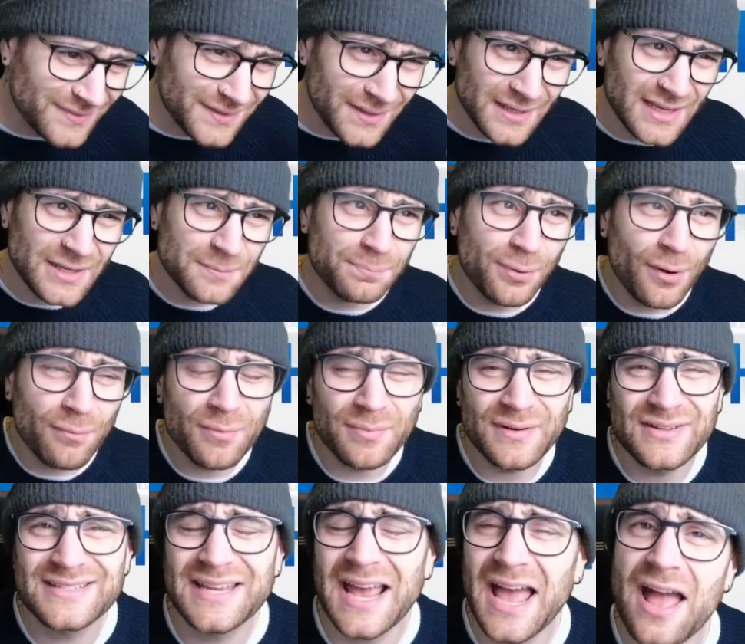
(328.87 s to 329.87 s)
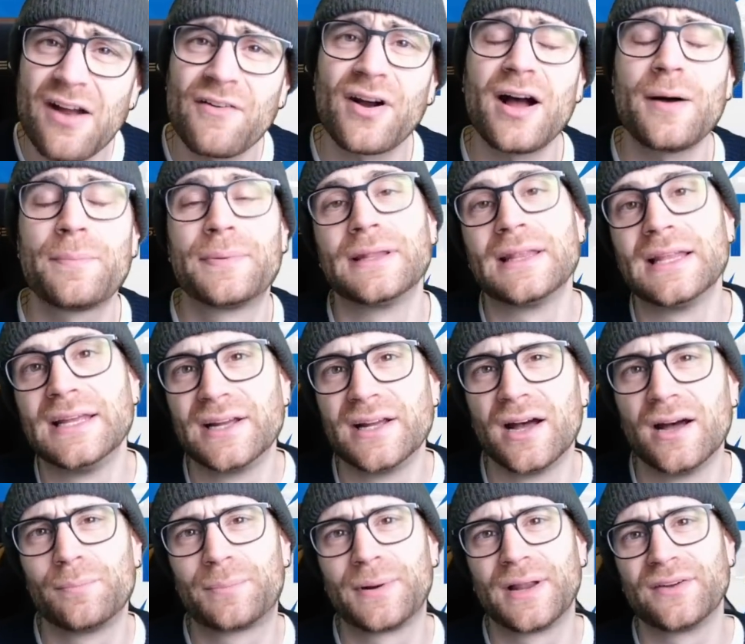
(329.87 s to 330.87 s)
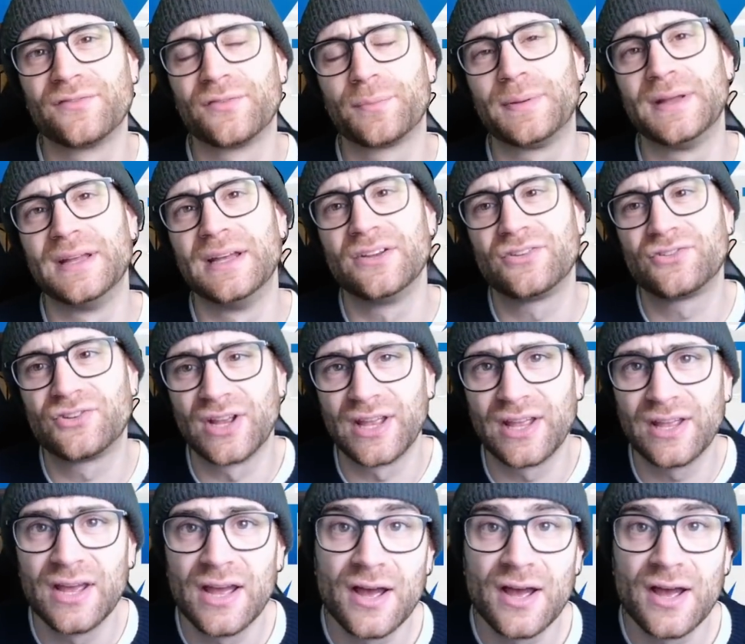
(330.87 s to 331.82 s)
He'd probably tear up in Liga and playing for PSG,